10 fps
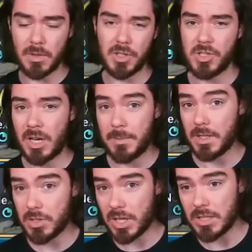of your
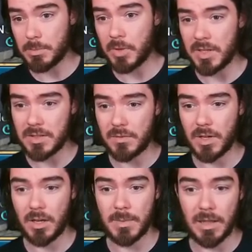champion chase points, if you're
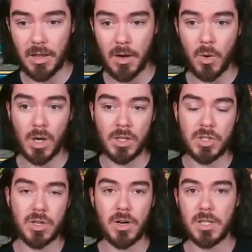going to be low on
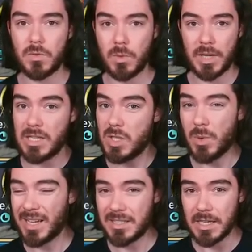shards for a
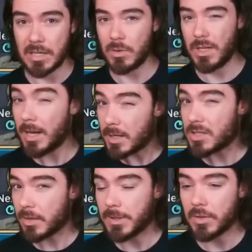2x Sacred and
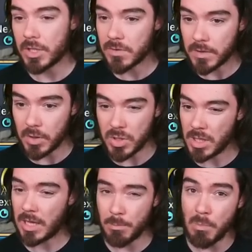Summon Rush
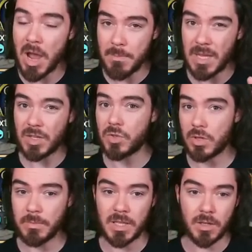fusion, that might be
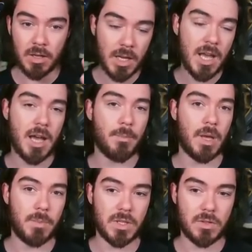extremely good and
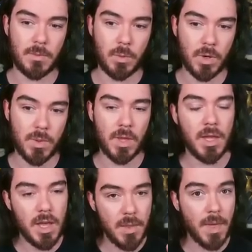might be extremely worth it.
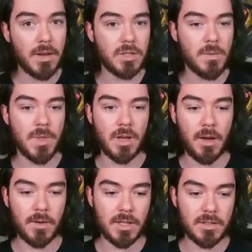That is something
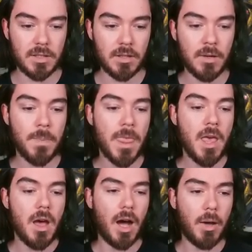I would consider.
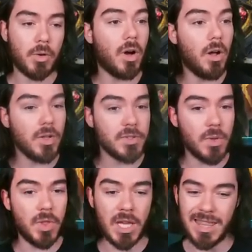I would also
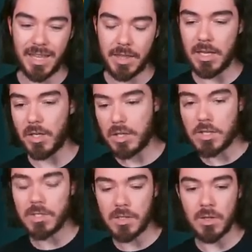think that they
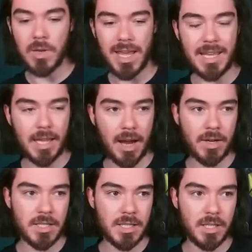could do a
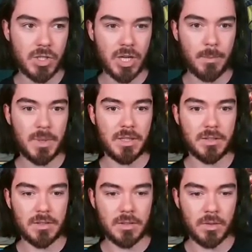guaranteed champion
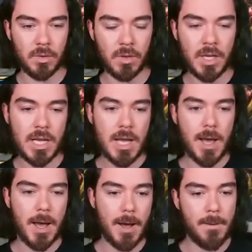soon,
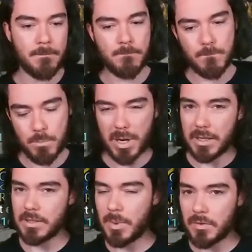but
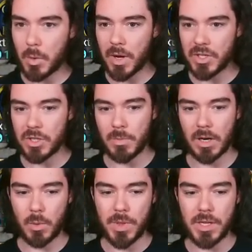it's a bit of a question
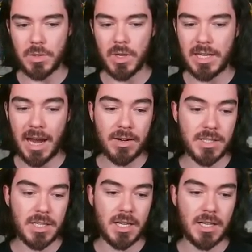mark. Would they do a
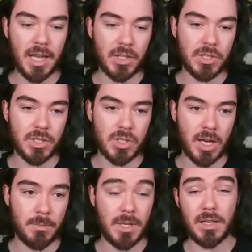guaranteed ancient
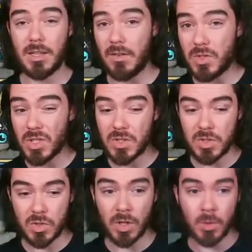champion? They've
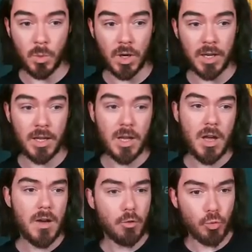just done one
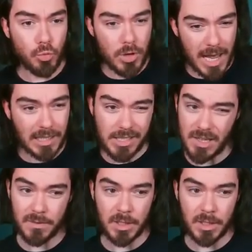relatively